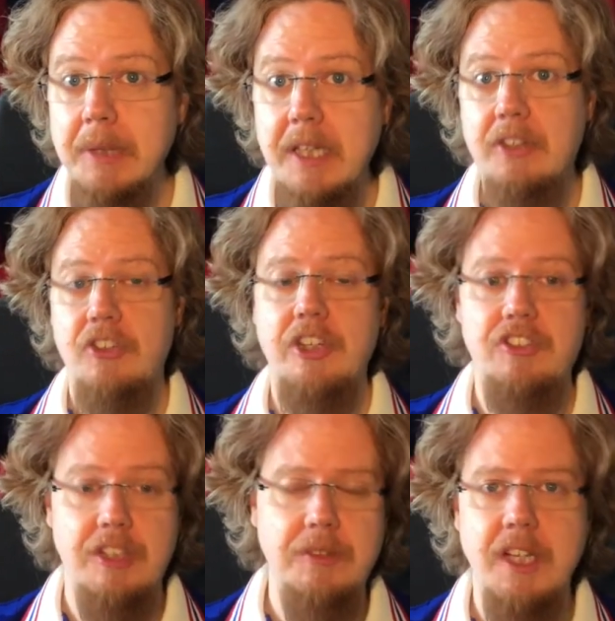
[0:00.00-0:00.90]
big change
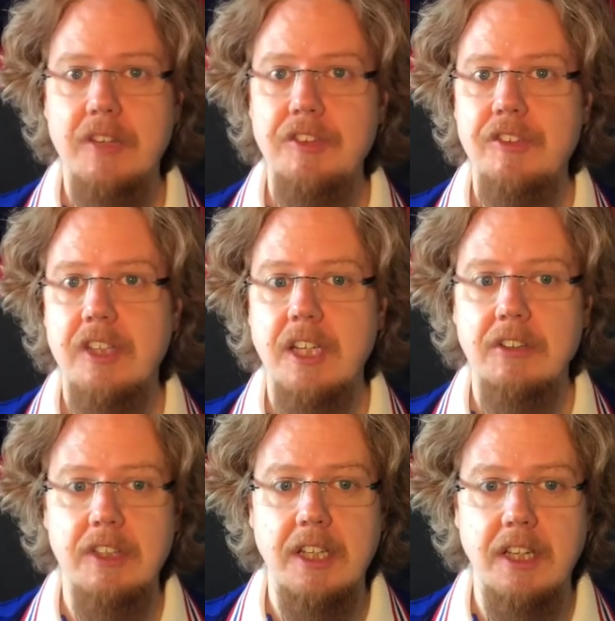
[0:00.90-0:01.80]
that we have is now
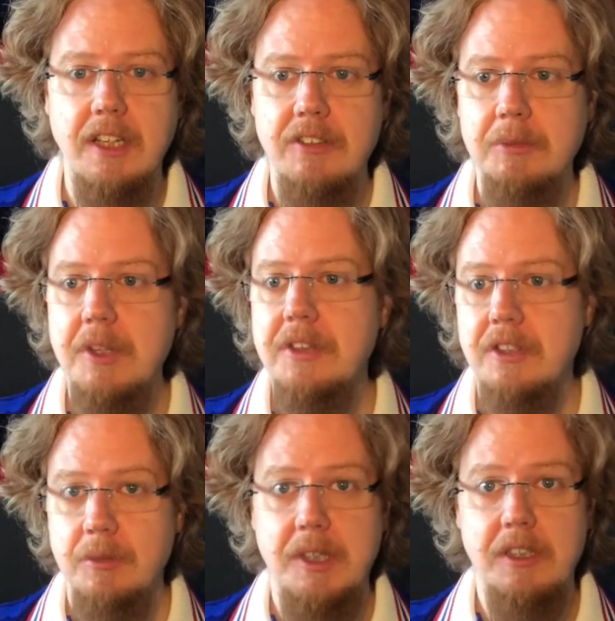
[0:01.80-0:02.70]
that with
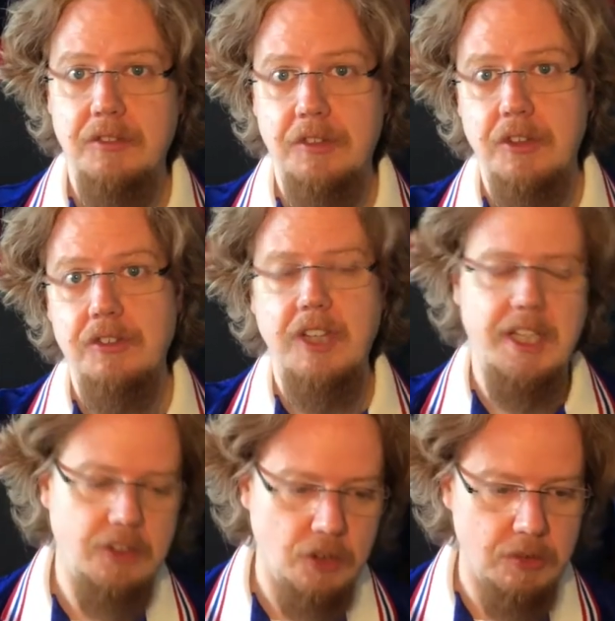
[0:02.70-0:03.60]
that win that France
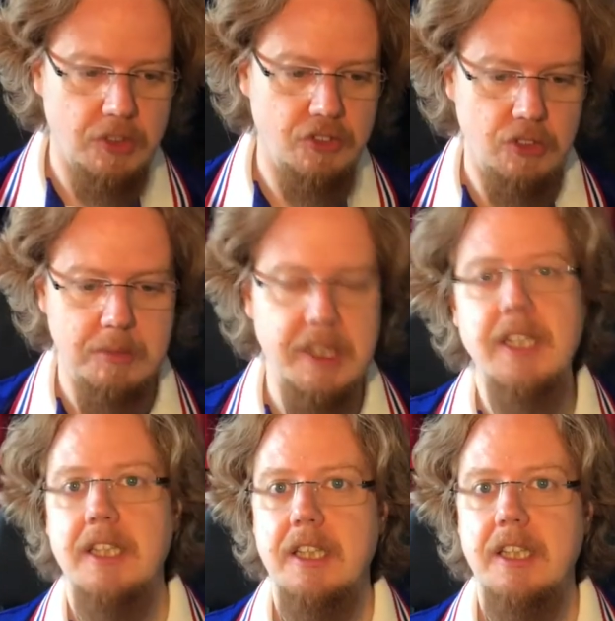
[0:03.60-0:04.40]
had over Germany,